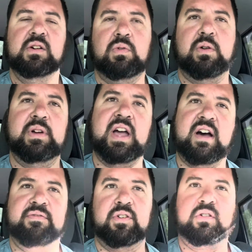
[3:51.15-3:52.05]
what we
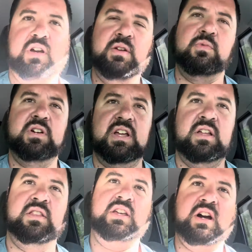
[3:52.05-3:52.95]
have for greenwood
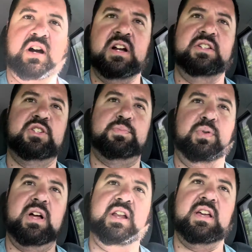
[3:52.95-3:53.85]
in the yard
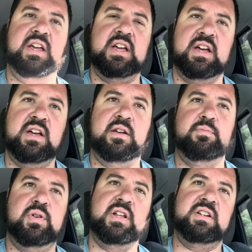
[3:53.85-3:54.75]
split and
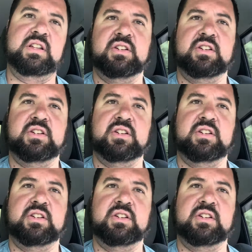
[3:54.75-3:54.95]
put into the